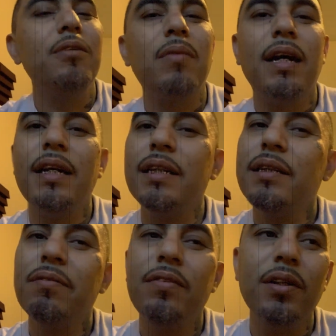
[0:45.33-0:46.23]
You might get
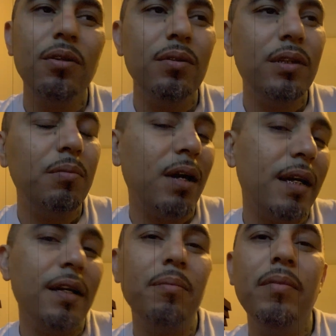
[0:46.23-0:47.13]
some views. You might
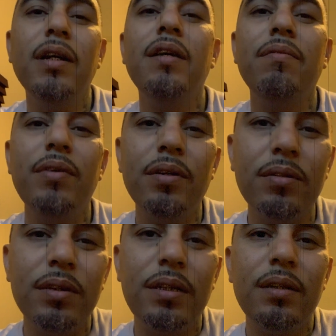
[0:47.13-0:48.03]
get a million
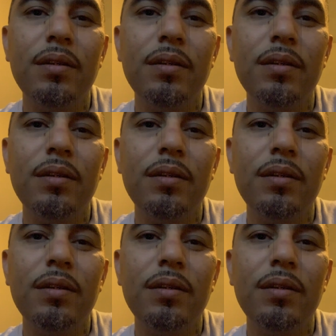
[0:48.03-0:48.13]
views